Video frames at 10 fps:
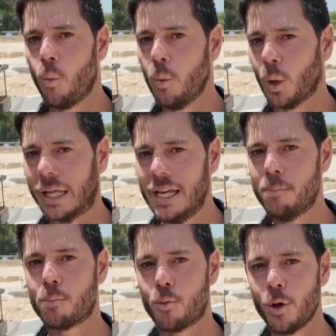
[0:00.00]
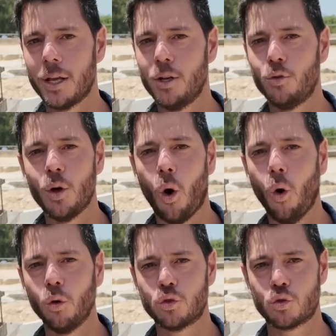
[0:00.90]
we will keep bringing you the
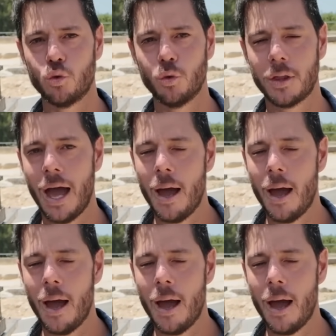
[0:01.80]
whole truth,